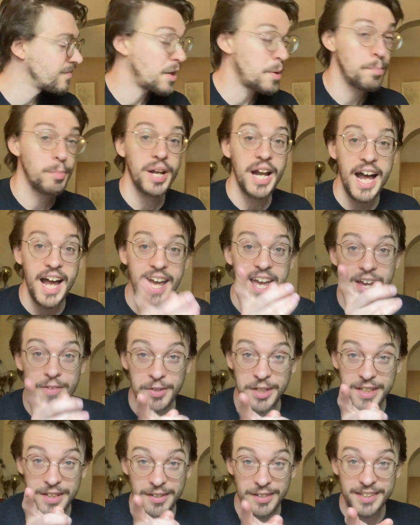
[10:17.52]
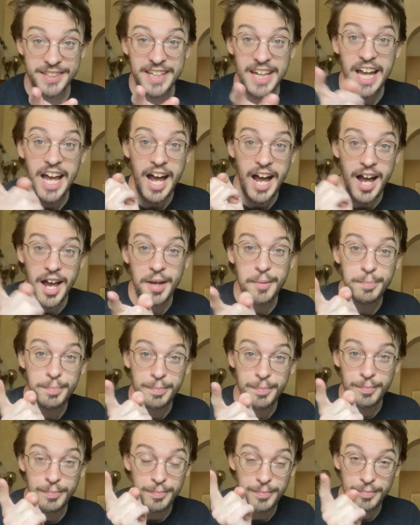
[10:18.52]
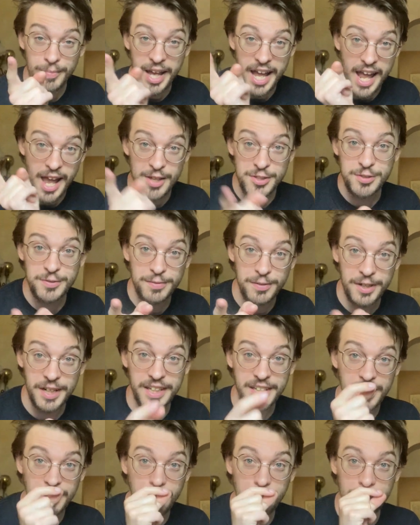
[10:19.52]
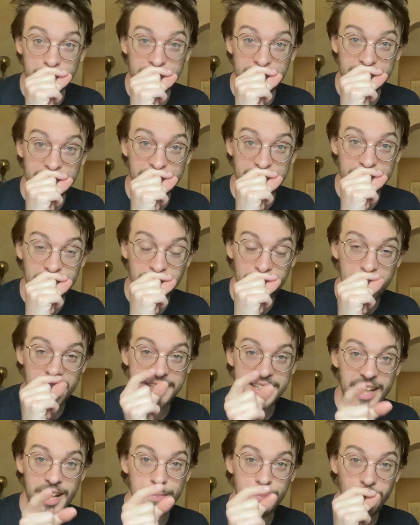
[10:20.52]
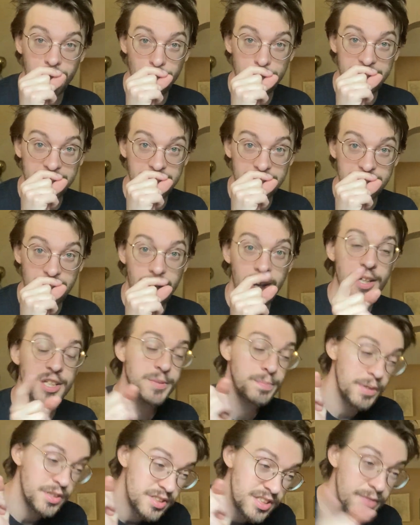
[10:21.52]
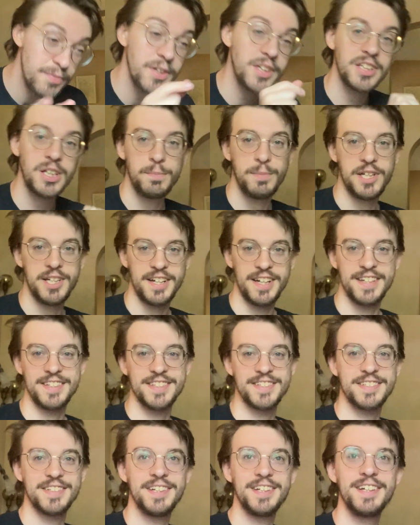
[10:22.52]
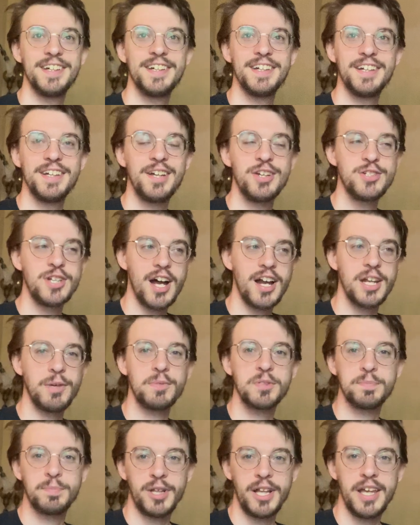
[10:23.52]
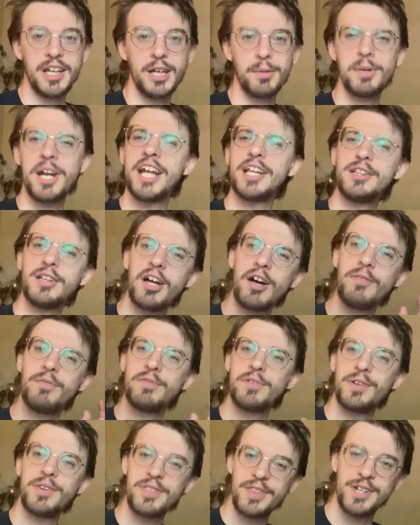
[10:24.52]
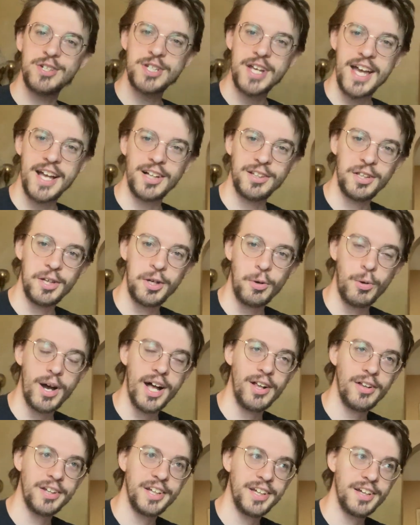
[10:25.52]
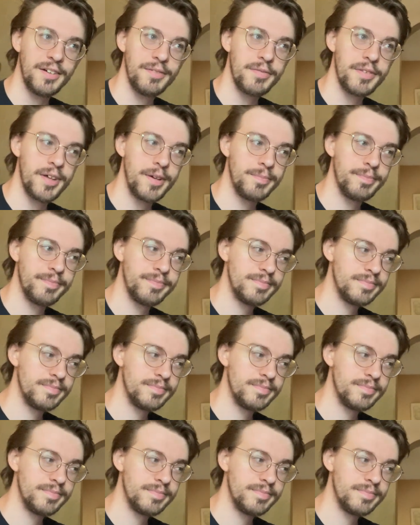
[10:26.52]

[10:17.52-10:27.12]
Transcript: But I have a guild. I asked for a guild when my dad bought me a guitar specifically because Johnny was playing them and I loved the jangly quality of them.